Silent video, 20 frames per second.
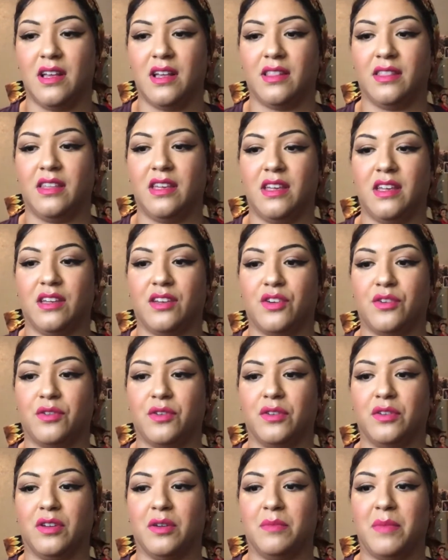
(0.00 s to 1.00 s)
the
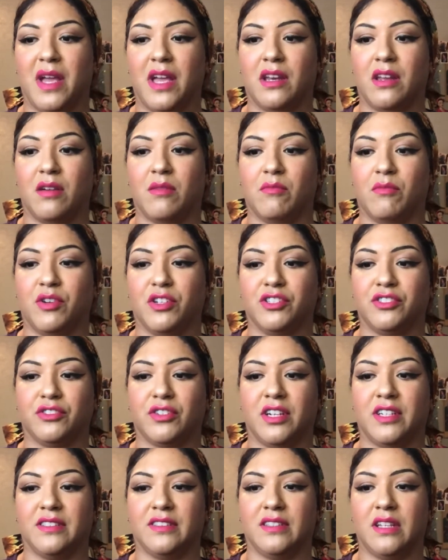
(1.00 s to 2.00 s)
Coco Cabana
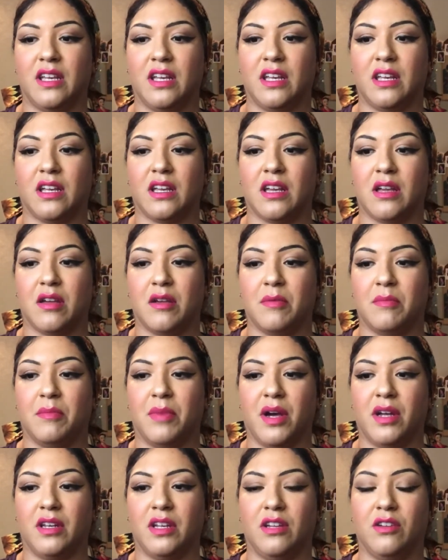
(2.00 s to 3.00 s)
Moisturizing
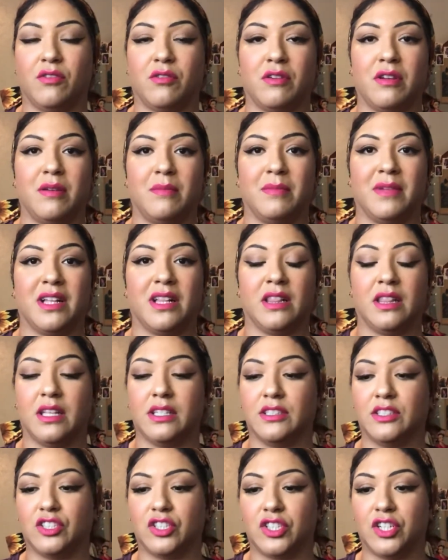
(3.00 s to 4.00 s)
Body Cream
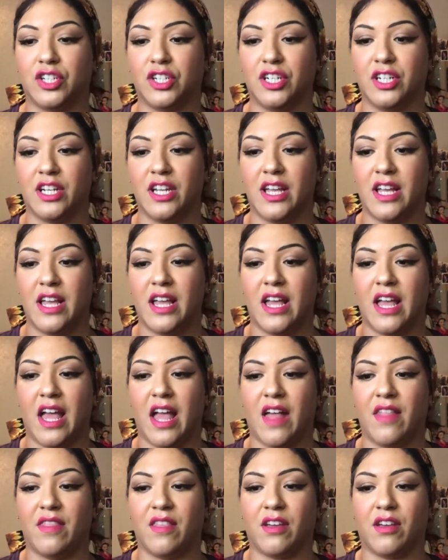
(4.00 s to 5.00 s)
Cleanser,
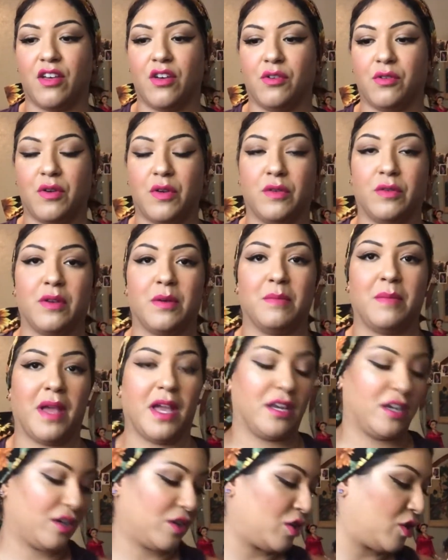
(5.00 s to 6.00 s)
and the Coco
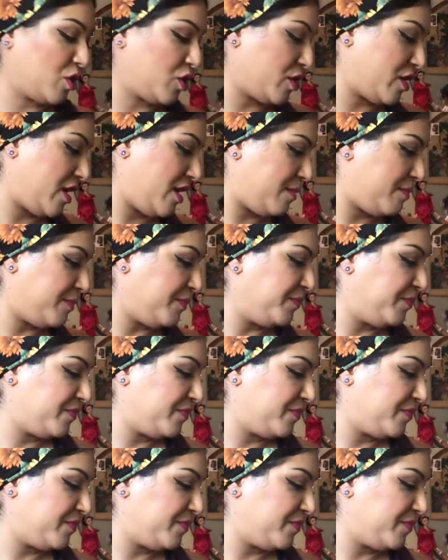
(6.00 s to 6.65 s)
Cabana Cream.